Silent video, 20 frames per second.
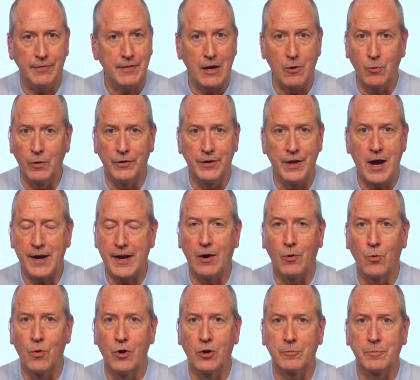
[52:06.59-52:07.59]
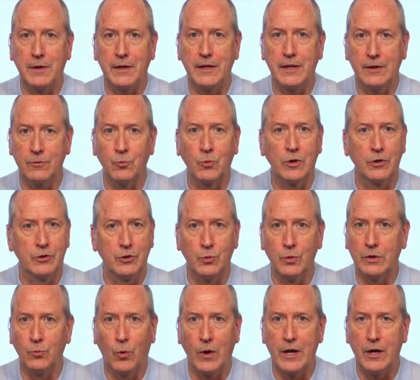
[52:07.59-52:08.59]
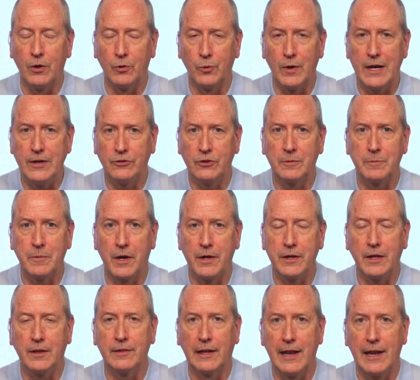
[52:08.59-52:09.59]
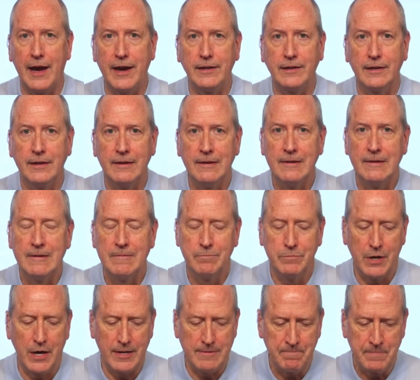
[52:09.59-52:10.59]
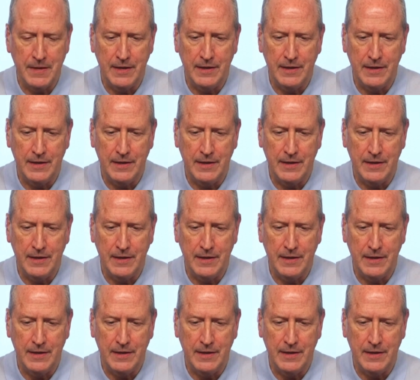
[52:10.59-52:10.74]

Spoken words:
They will not outwork me, and we're doing well, raising money and the like. But